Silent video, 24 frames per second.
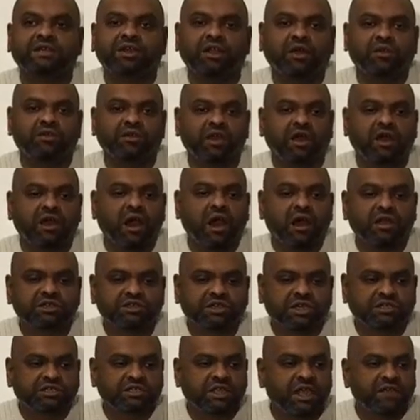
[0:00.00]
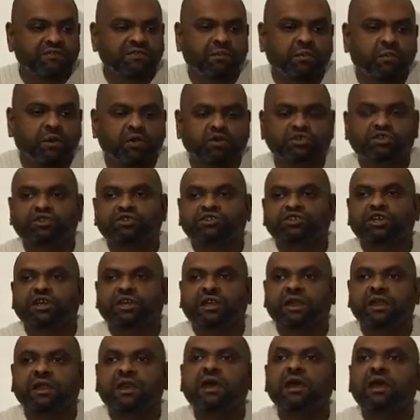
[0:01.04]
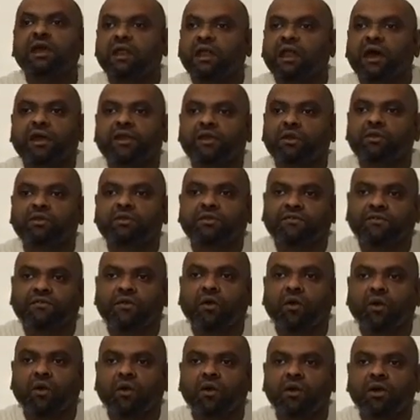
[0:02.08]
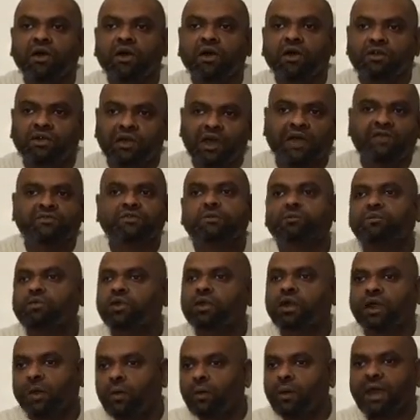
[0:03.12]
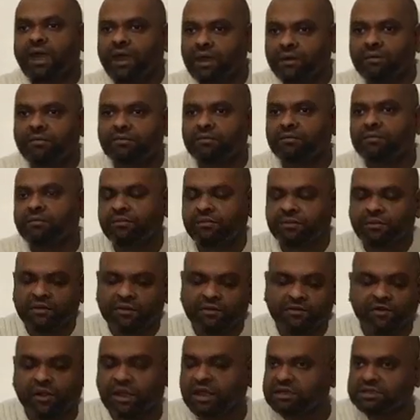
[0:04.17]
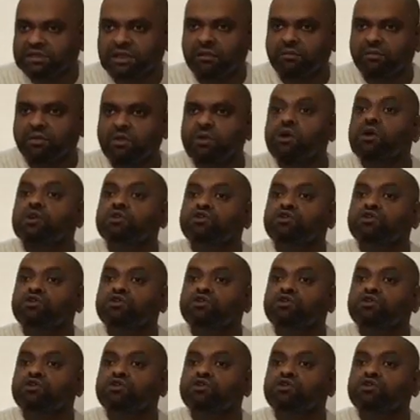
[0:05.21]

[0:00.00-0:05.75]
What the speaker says: You can't just leave a box of chicken lying on the floor. You have to put it away, for example.